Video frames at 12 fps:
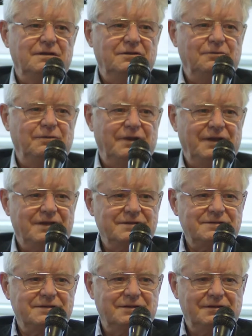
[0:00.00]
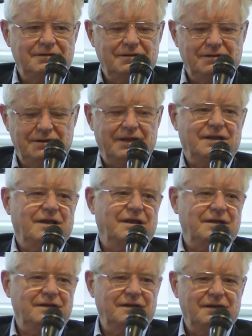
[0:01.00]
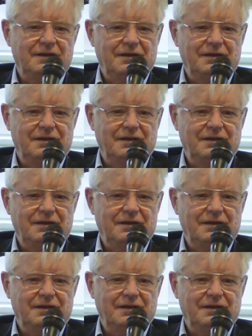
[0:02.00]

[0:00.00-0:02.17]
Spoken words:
Dominique's deadline,